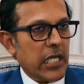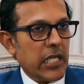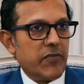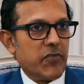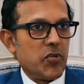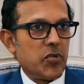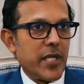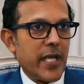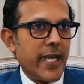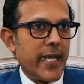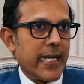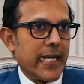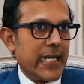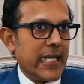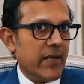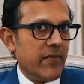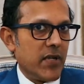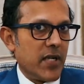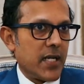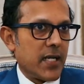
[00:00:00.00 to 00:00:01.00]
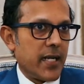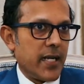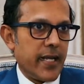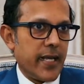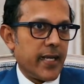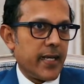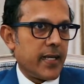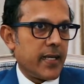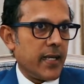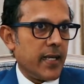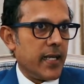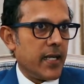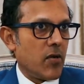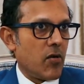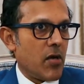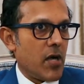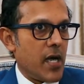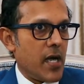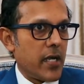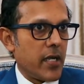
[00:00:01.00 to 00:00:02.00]
If you take Cleveland Clinic in
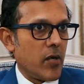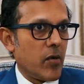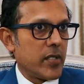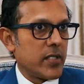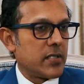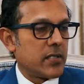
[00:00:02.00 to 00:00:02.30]
Ohio,